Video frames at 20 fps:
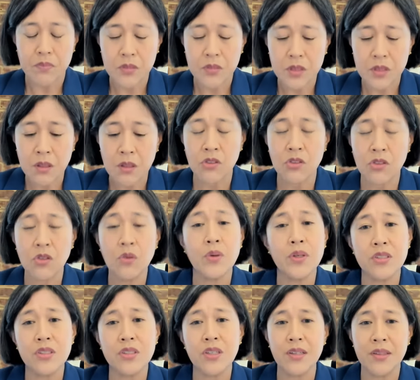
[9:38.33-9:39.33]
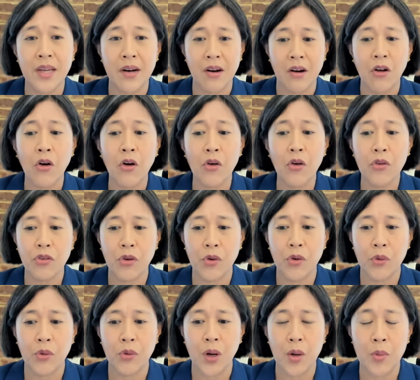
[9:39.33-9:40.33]
So we'll start there. I also
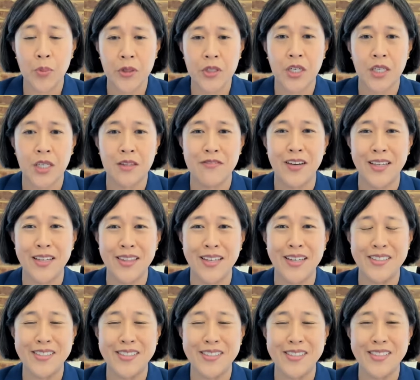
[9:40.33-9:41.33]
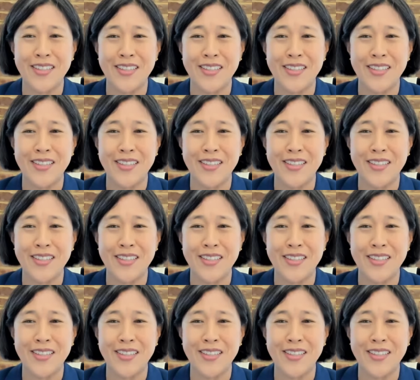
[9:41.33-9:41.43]
appreciate the fact that uh,